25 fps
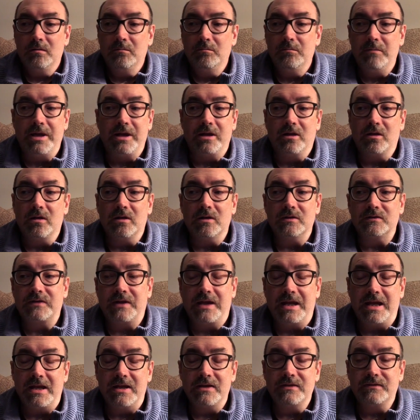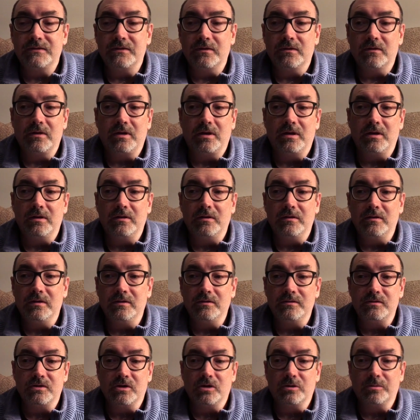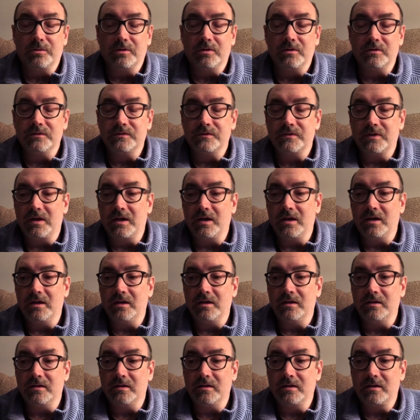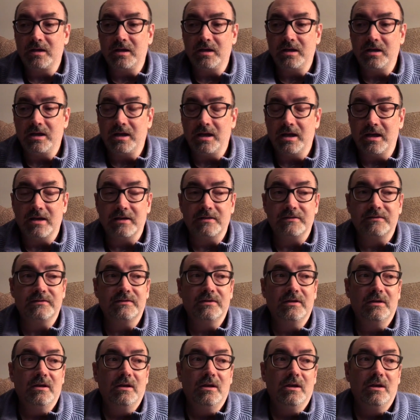may cause cancer in gerbils and kitty cats,